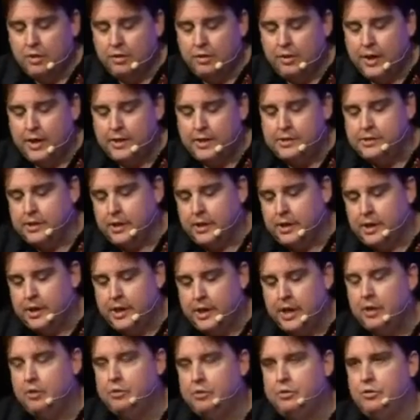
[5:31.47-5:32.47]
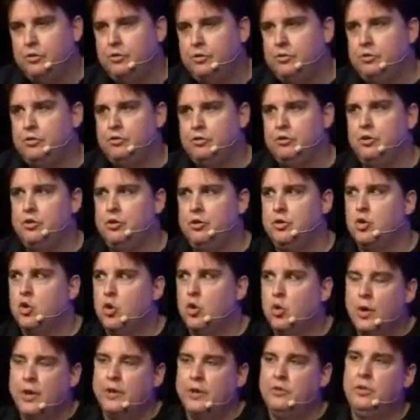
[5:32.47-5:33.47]
that characters should do
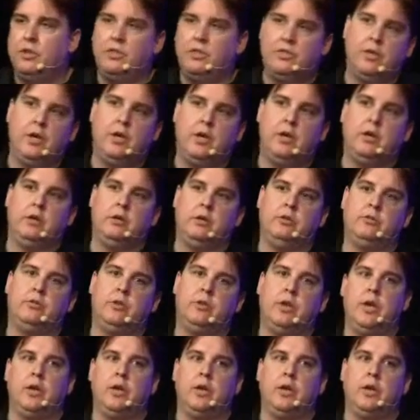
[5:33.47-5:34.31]
crazy things,